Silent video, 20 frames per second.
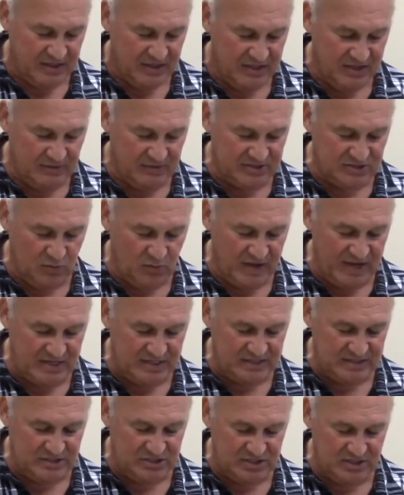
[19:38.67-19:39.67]
There is a way
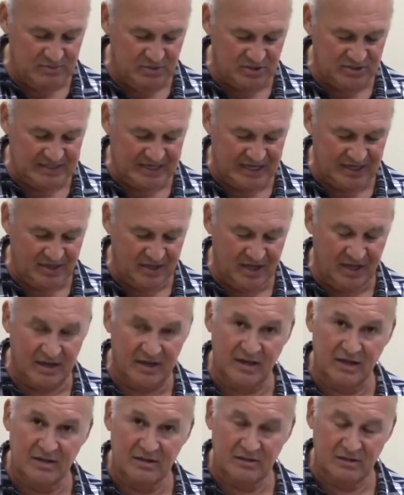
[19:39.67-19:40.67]
to the Most High
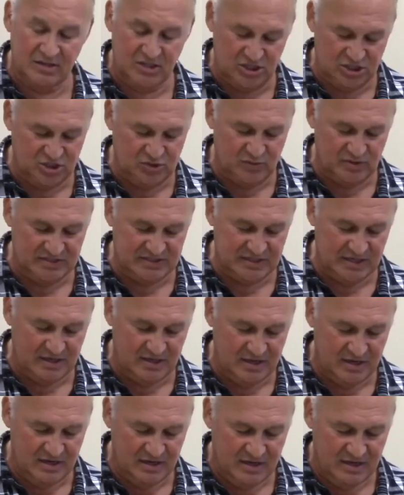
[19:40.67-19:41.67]
God, Yeshua
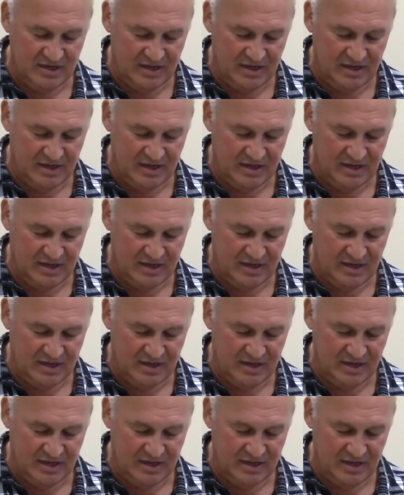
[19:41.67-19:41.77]
said.